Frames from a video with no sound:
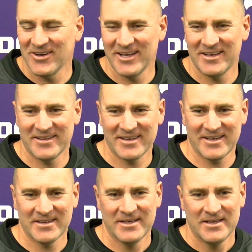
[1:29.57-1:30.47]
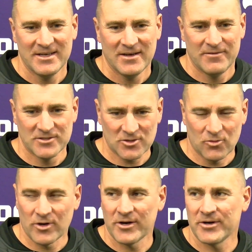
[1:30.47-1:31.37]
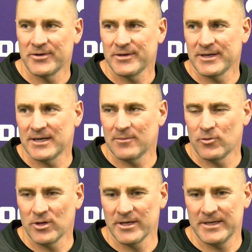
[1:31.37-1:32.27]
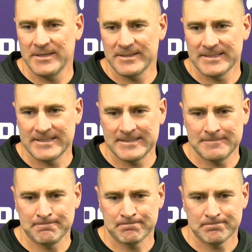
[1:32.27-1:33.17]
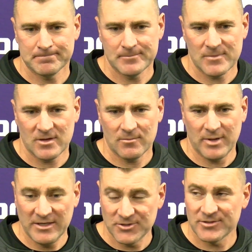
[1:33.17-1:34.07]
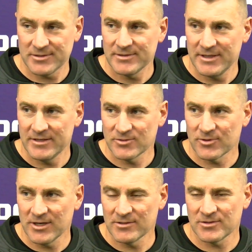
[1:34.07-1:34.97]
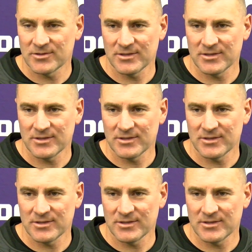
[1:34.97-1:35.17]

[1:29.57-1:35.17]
And uh, physical runner, um, really um, patient in his runs.